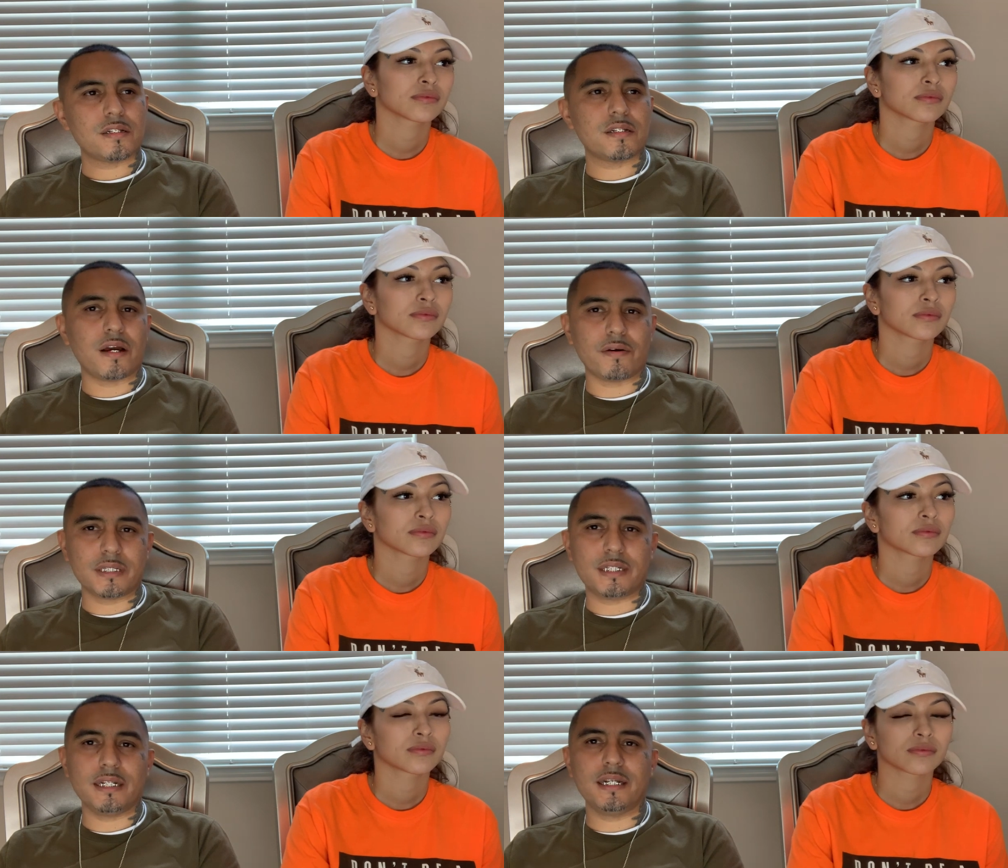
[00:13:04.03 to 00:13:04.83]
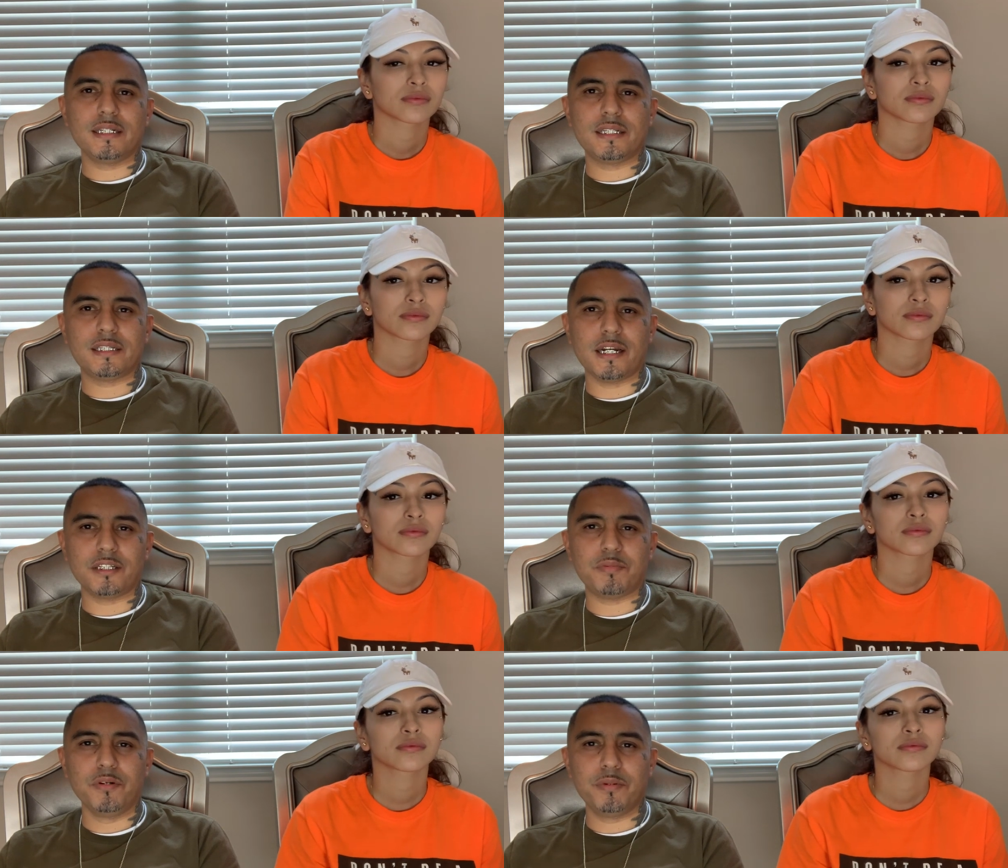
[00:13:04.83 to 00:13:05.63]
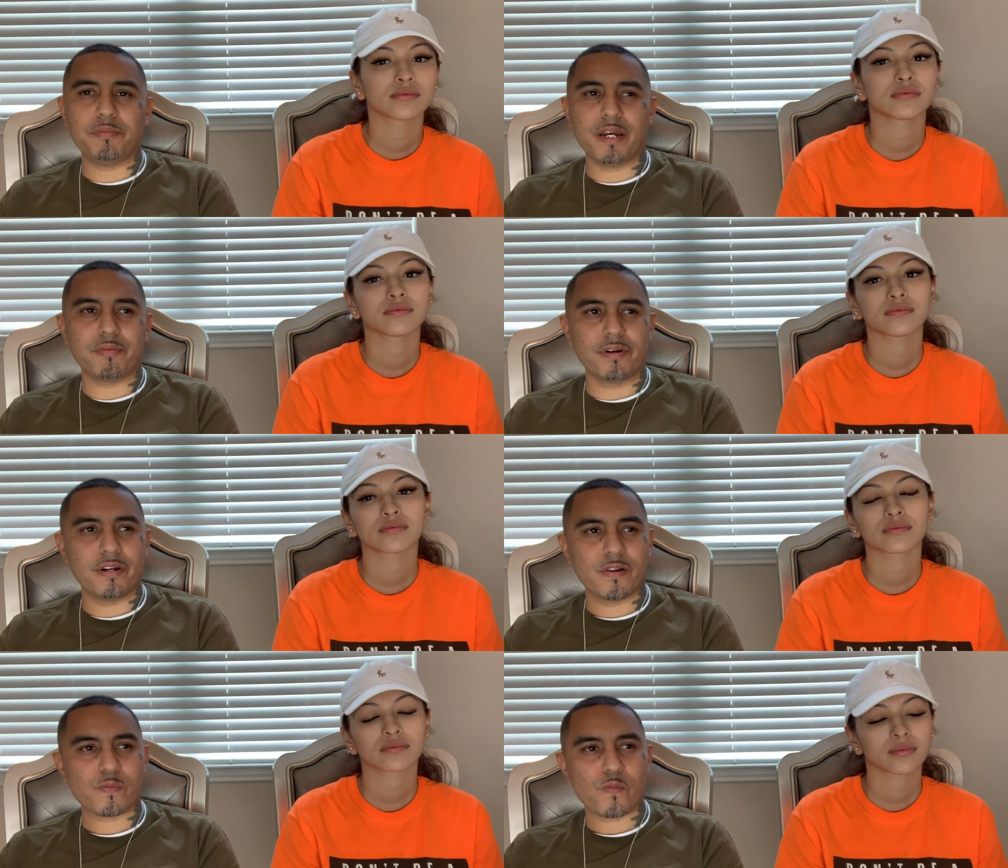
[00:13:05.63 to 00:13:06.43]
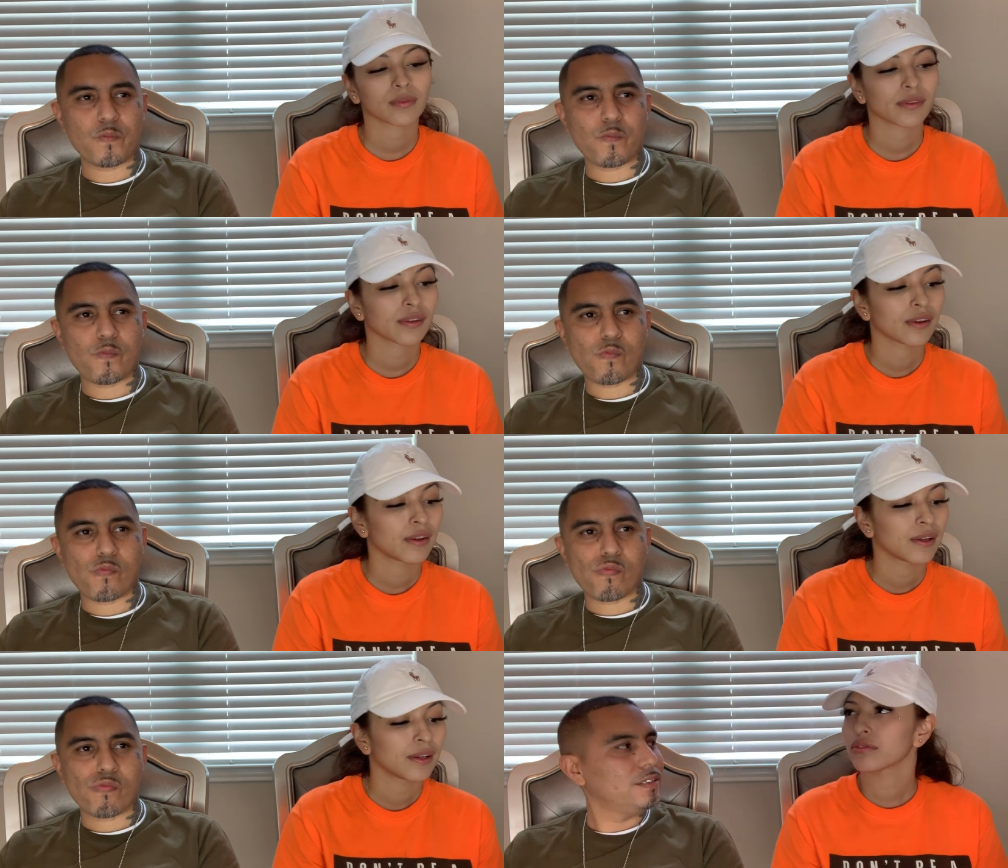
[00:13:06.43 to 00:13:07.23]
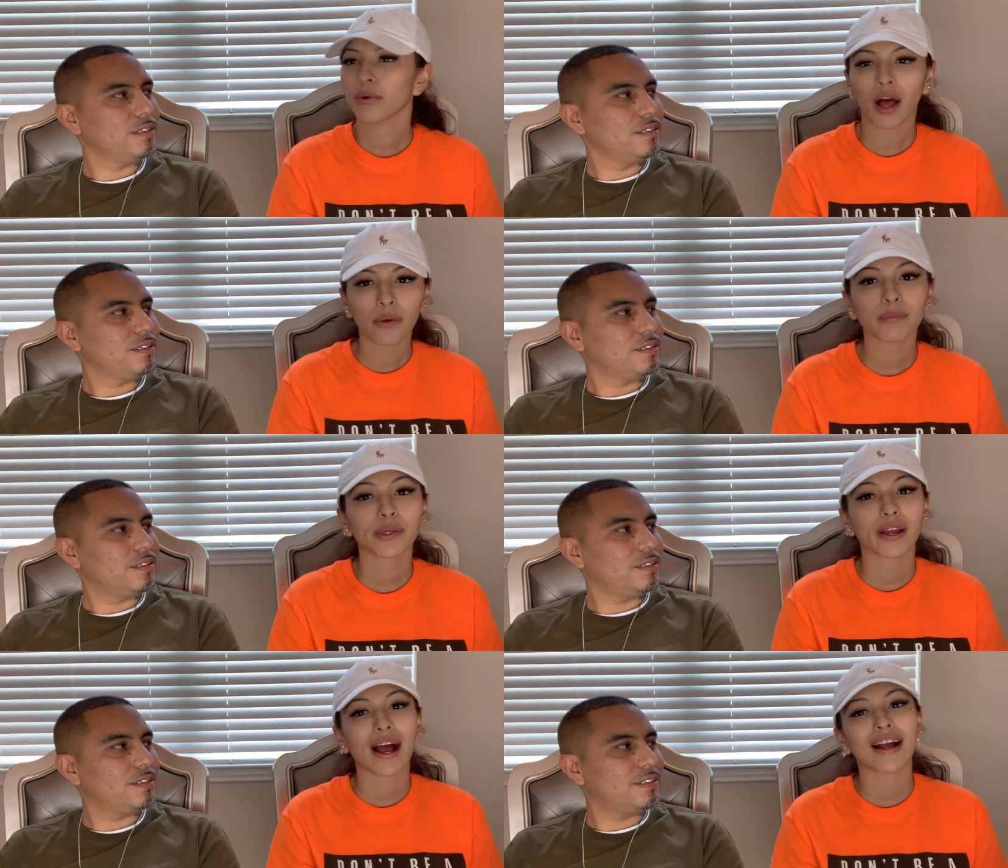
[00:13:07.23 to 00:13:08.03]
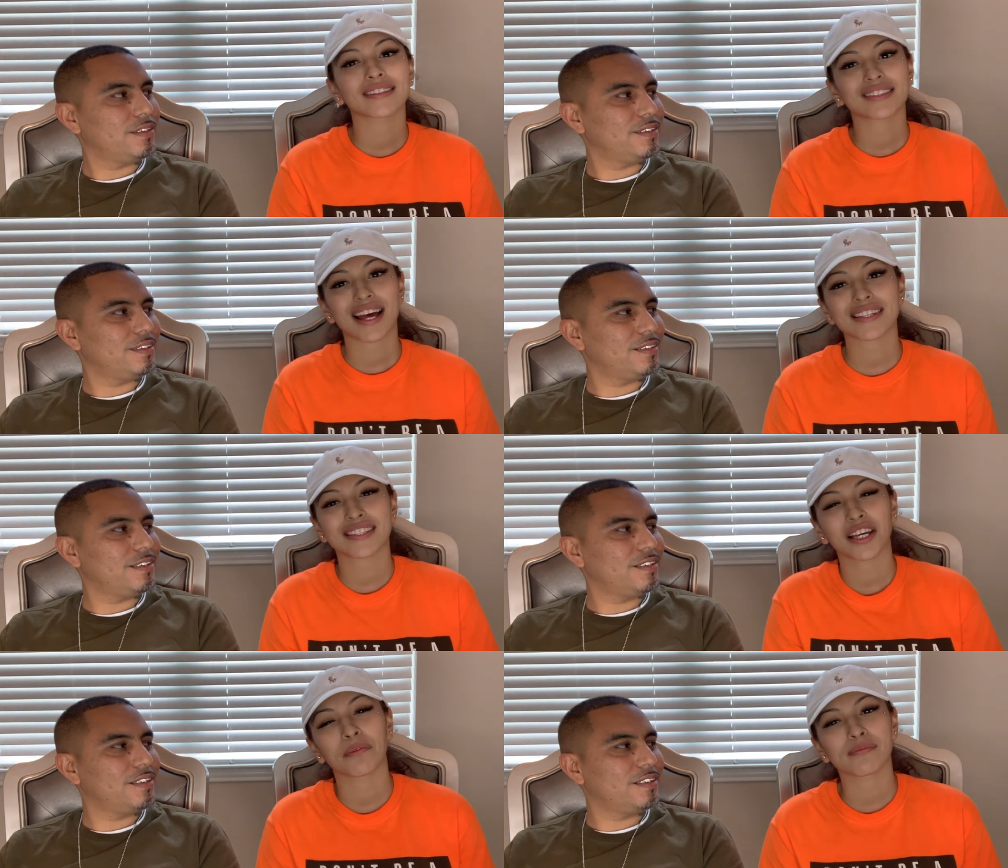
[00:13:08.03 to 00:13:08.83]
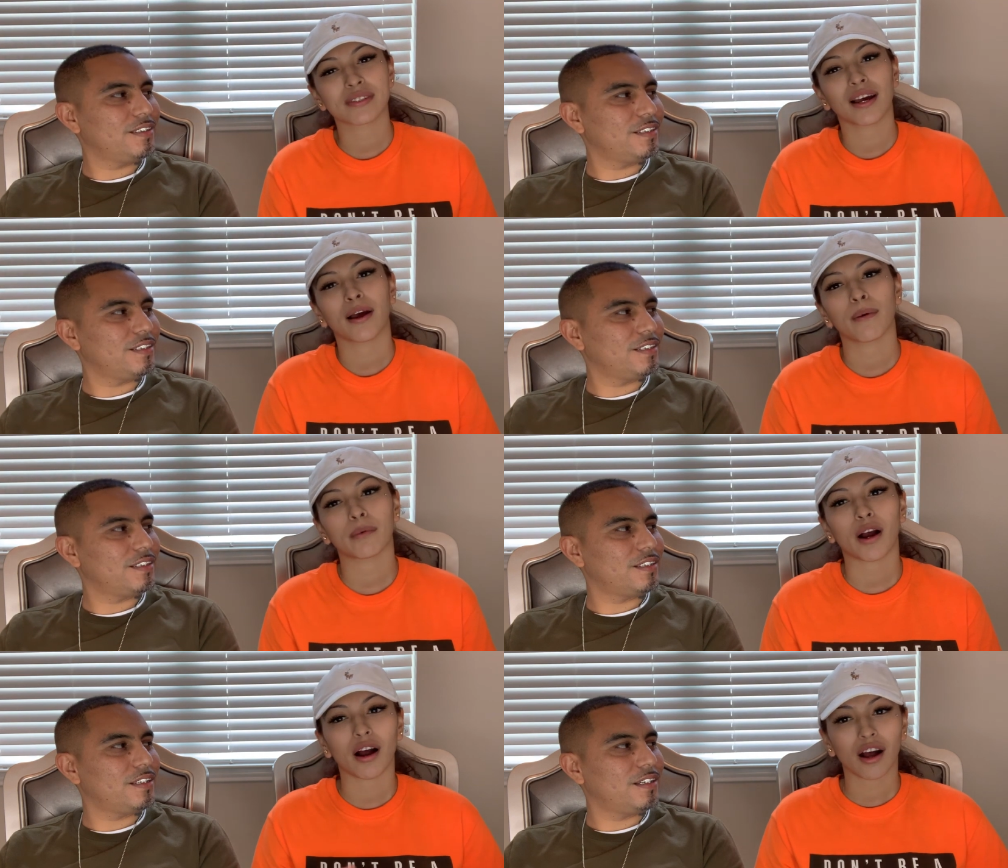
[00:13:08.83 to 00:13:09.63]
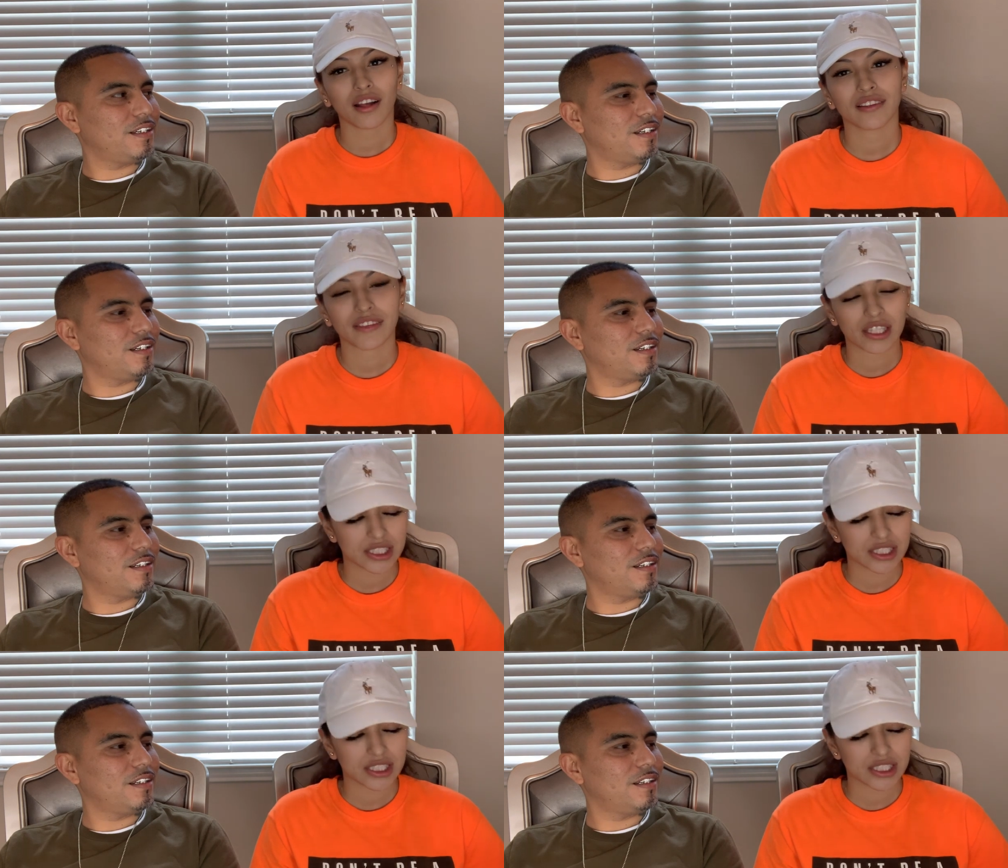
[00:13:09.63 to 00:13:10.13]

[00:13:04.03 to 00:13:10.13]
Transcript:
Speaker 1: poopy. Y'all wanna see Kingston change a poopy pamper?
Speaker 2: Well, you guys, that sums up all of the